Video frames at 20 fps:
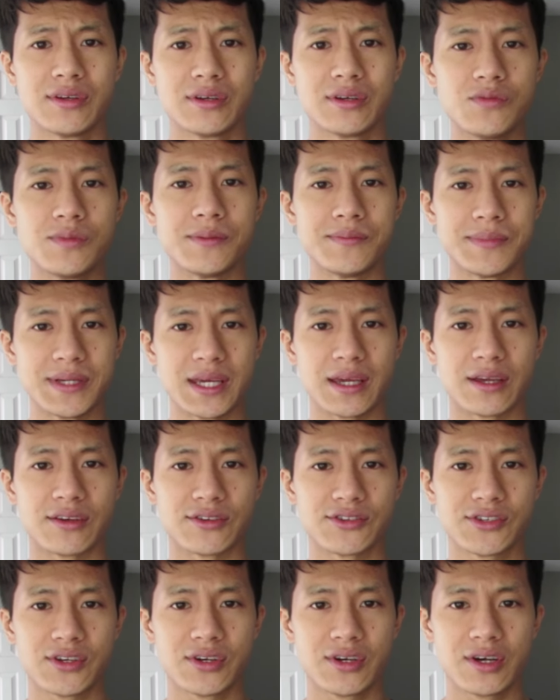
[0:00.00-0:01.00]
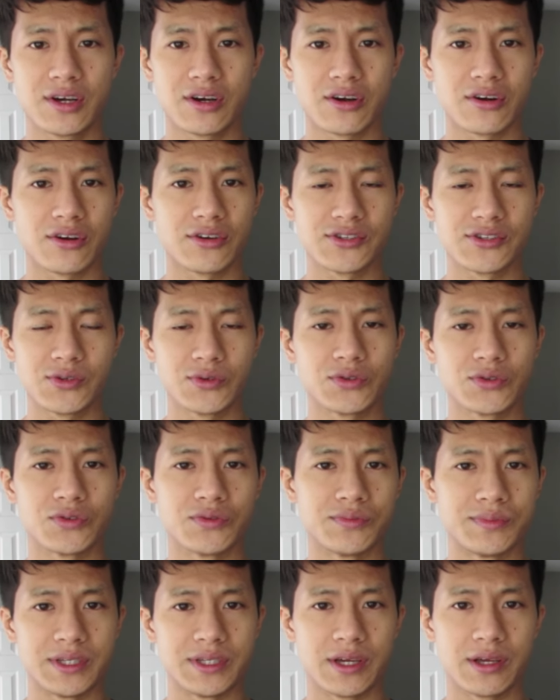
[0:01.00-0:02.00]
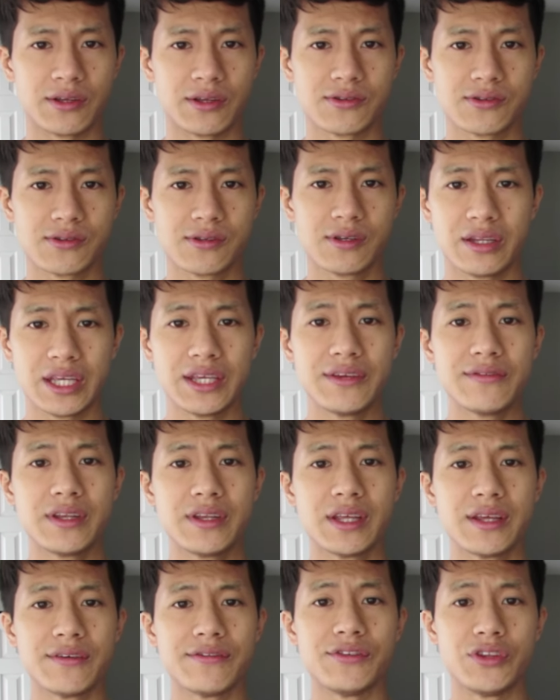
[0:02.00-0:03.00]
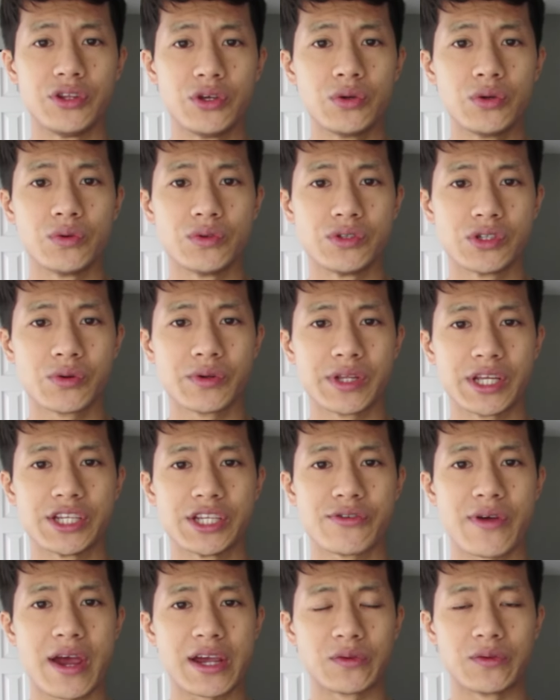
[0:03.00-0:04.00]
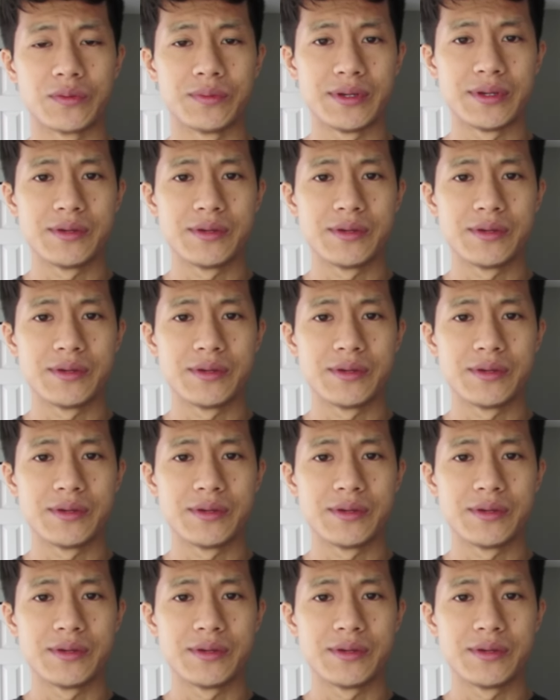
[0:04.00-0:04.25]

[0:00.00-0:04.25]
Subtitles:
Human beings are social beings. Even if you don't interact with